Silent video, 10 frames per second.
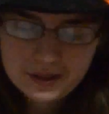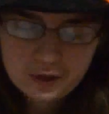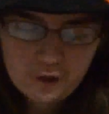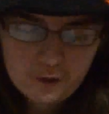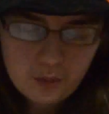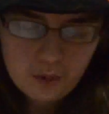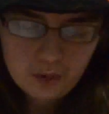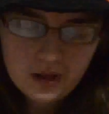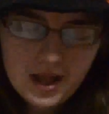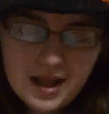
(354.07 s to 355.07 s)
and turf
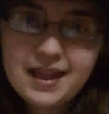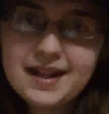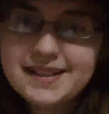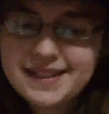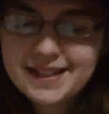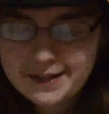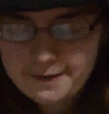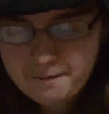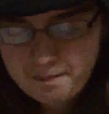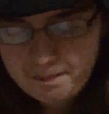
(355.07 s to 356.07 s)
coal, let us in.
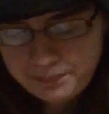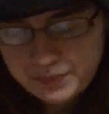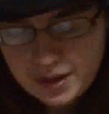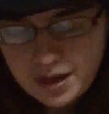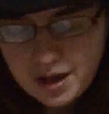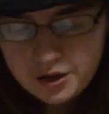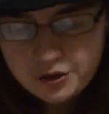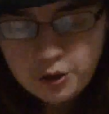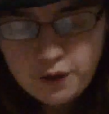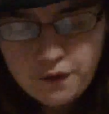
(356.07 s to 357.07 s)
The
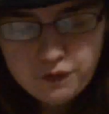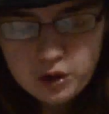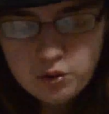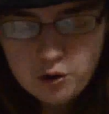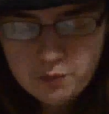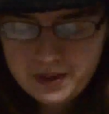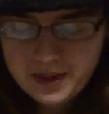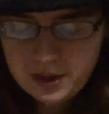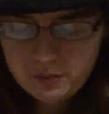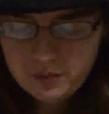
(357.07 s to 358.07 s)
door flew open,
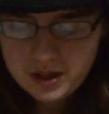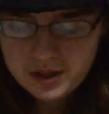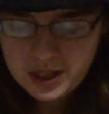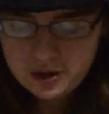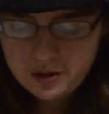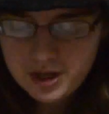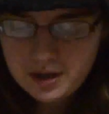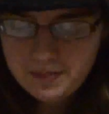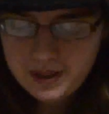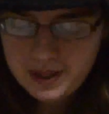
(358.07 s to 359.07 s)
and rushed a great
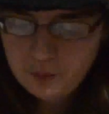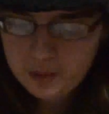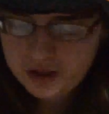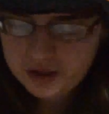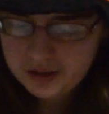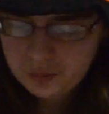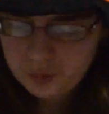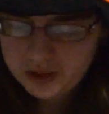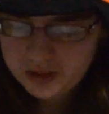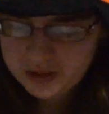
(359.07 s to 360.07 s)
company of
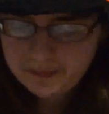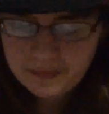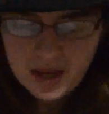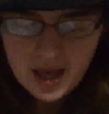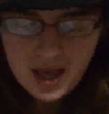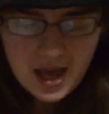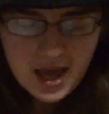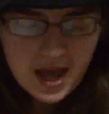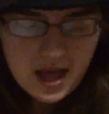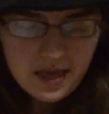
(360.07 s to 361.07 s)
witches,
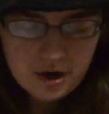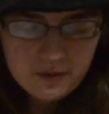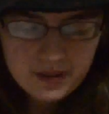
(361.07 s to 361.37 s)
and in